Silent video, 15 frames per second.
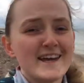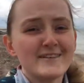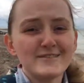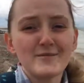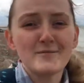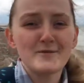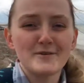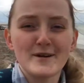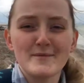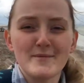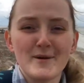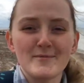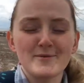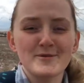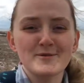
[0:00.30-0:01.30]
at Marine
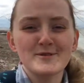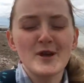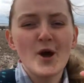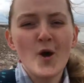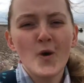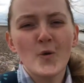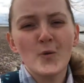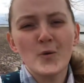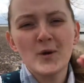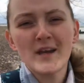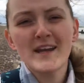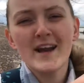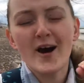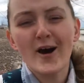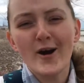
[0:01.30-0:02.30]
Mumbles,
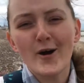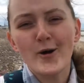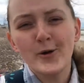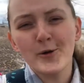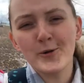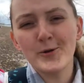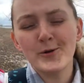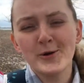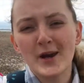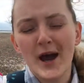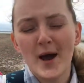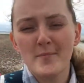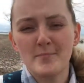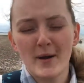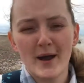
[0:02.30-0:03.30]
we are all
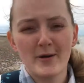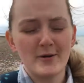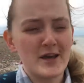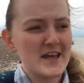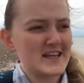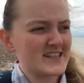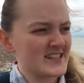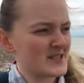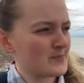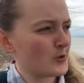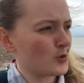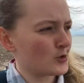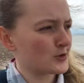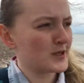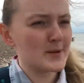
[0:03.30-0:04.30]
about
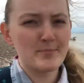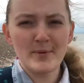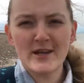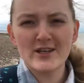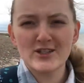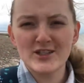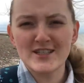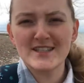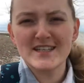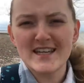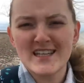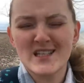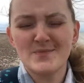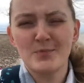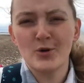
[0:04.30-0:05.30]
exploring beaches,
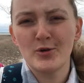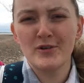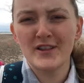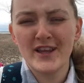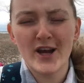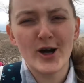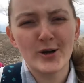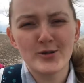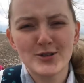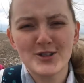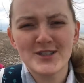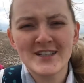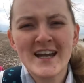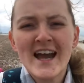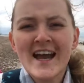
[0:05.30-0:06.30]
exploring the
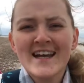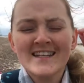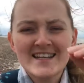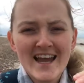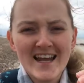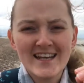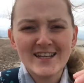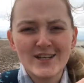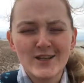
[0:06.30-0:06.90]
ocean, telling